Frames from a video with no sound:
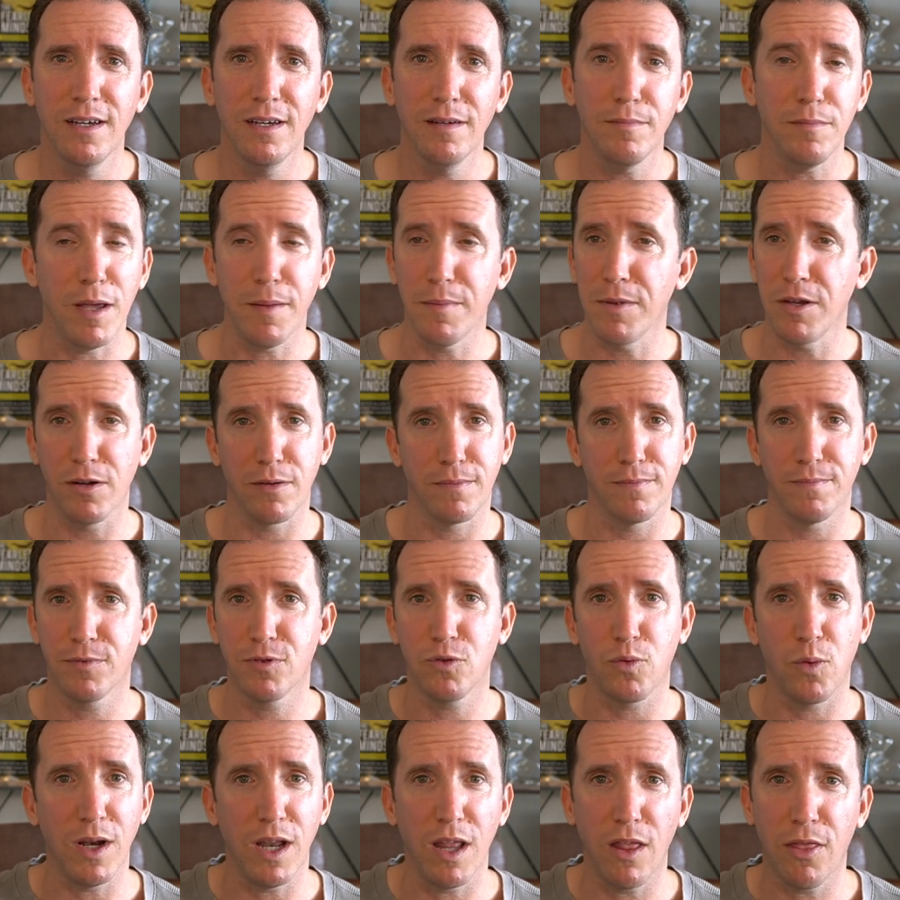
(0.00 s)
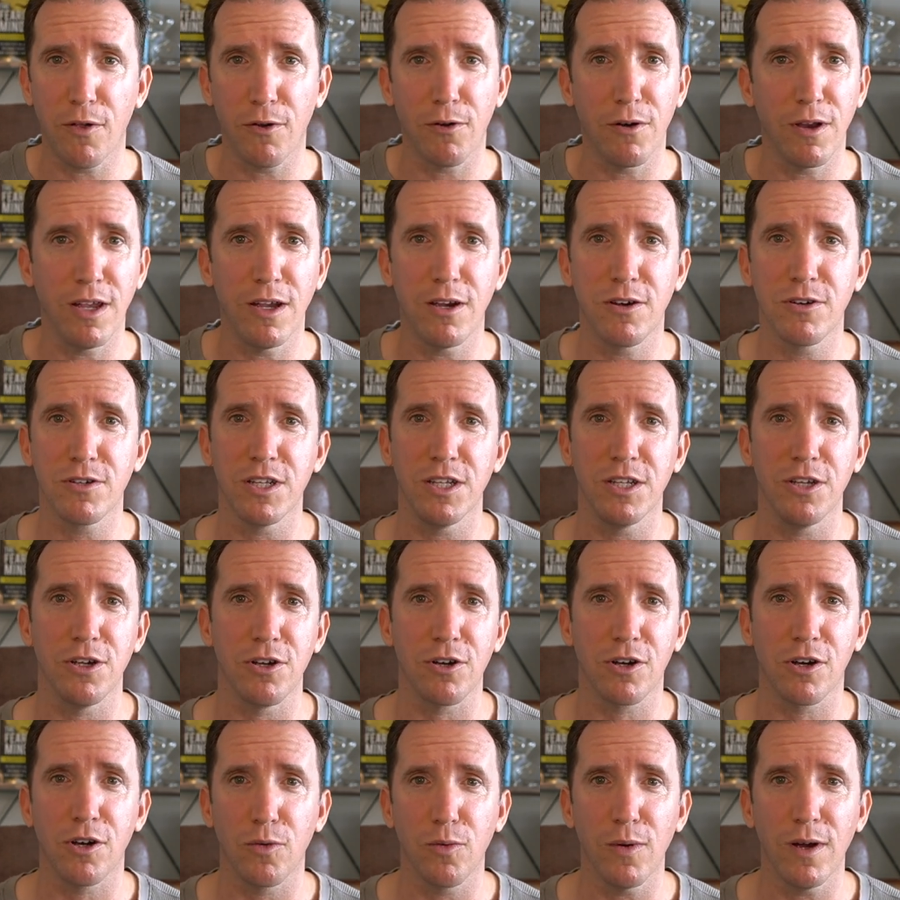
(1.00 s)
maybe you're 20, 30 years into your
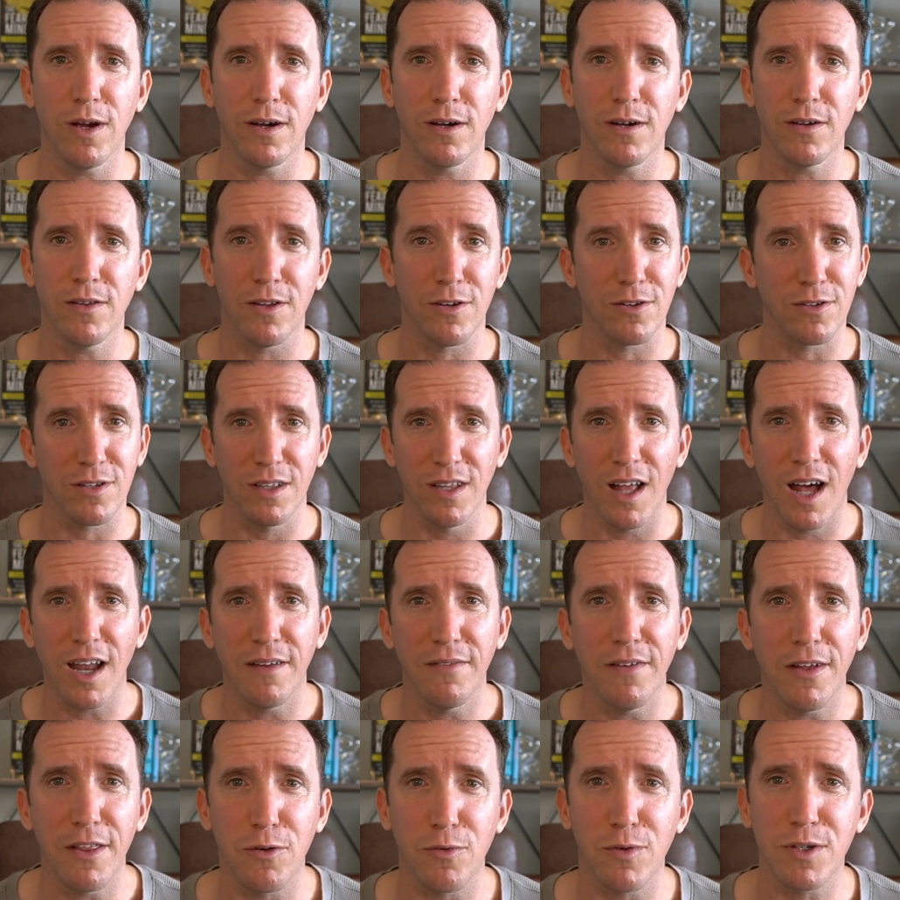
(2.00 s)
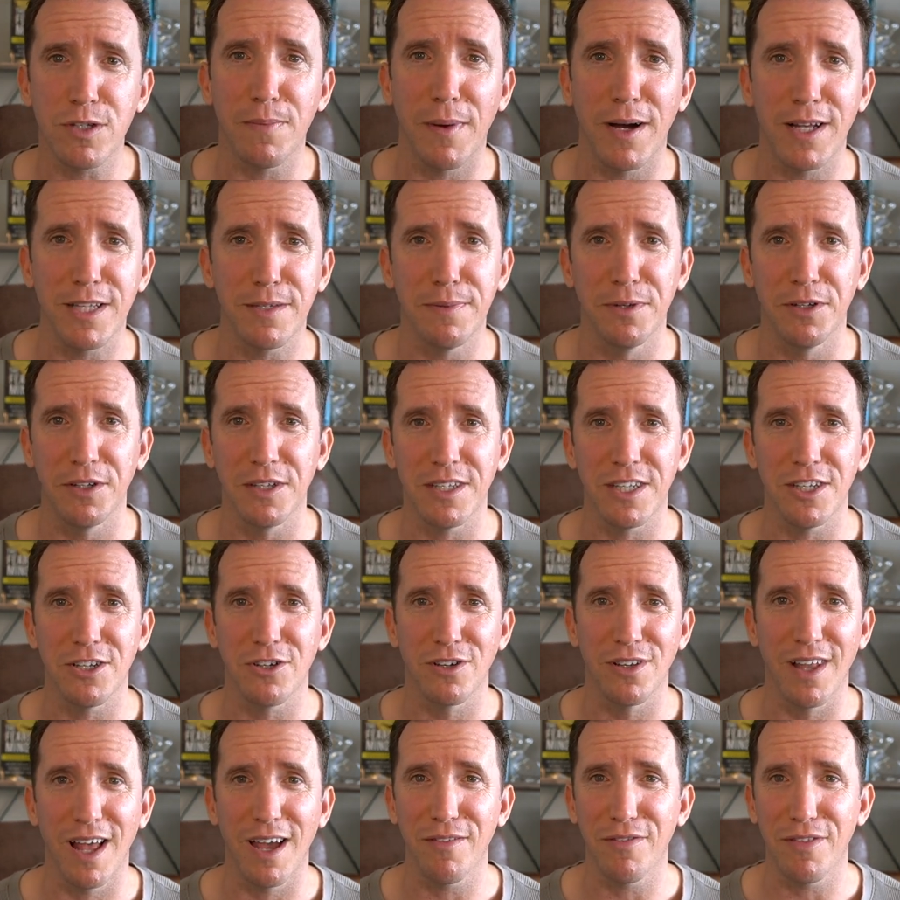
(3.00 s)
career, there's a lot of other responsibilities in your
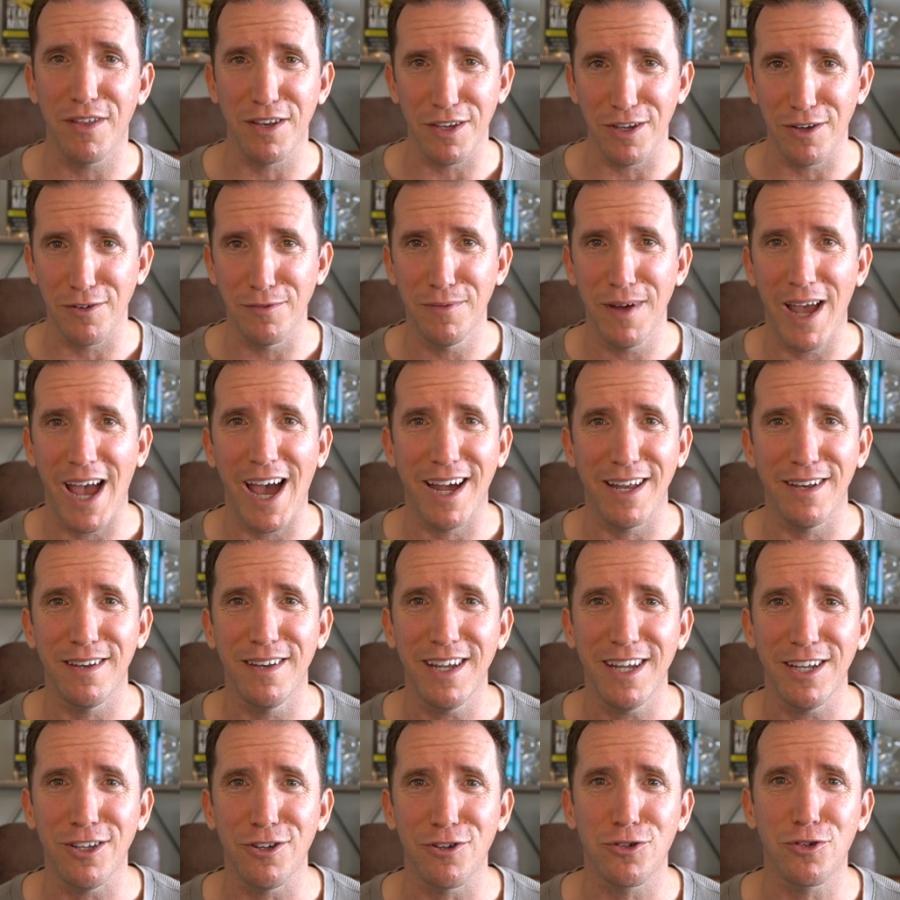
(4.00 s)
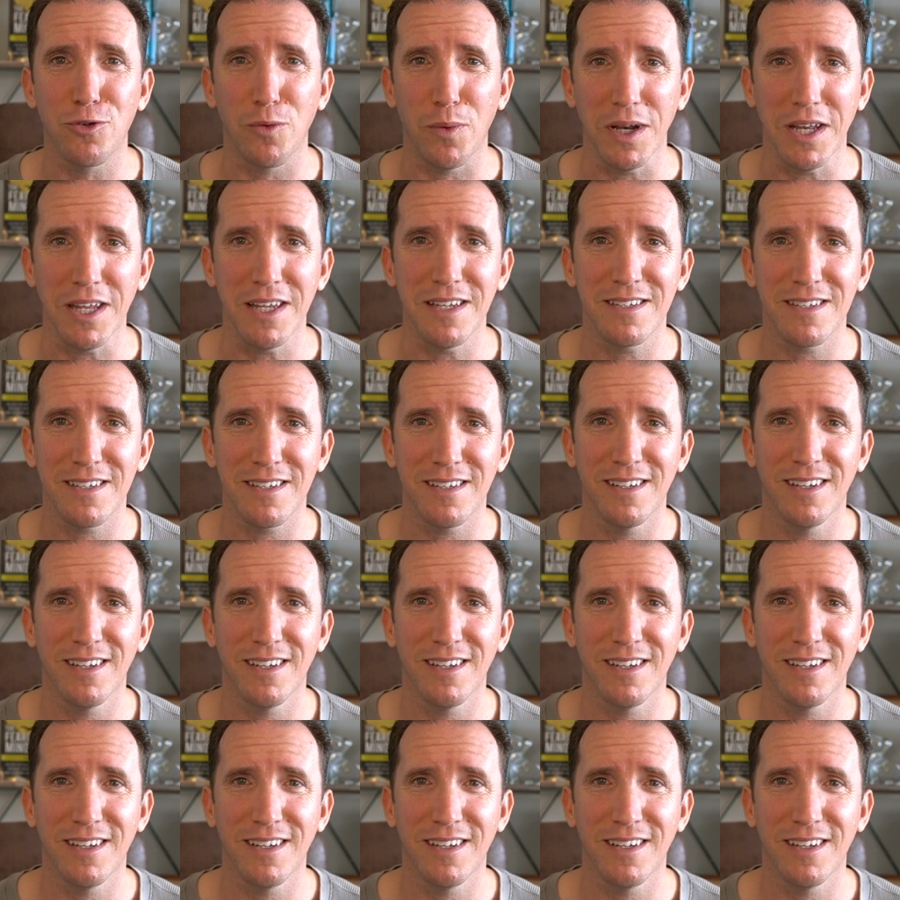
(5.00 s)
life than you had in your 20s.